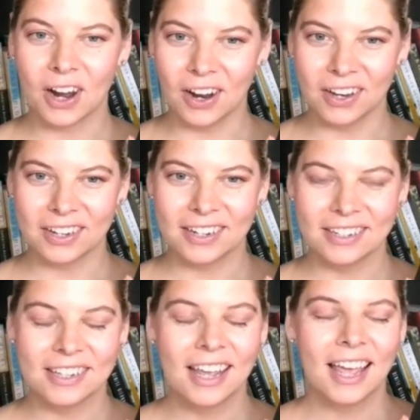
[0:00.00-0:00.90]

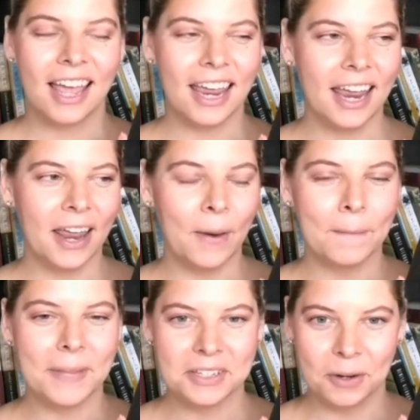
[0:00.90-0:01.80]
Collins
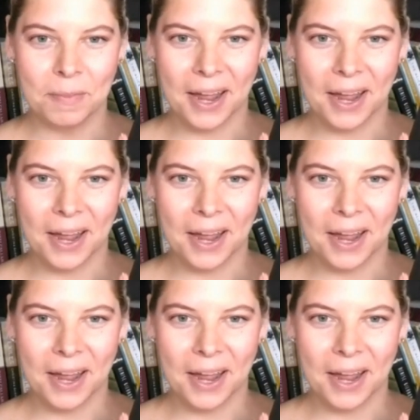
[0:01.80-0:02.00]
and Mr.